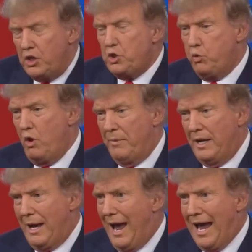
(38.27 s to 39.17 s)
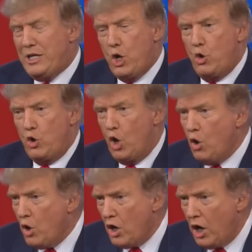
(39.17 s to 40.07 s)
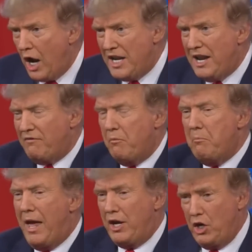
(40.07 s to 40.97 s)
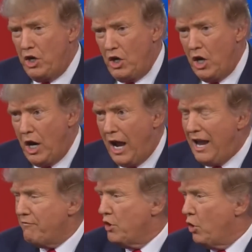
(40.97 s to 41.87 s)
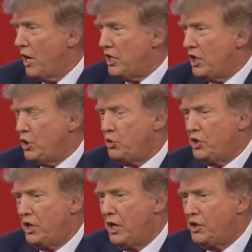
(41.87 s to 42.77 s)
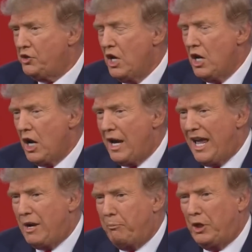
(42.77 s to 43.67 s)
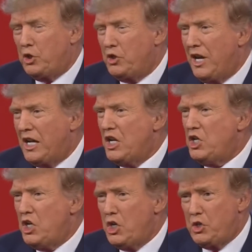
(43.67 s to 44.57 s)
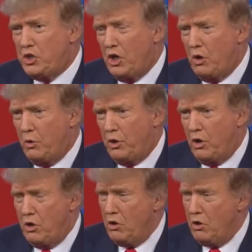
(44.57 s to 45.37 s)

This woman, I don't know her. I never met her. I have no idea who she is. I had a picture taken years ago with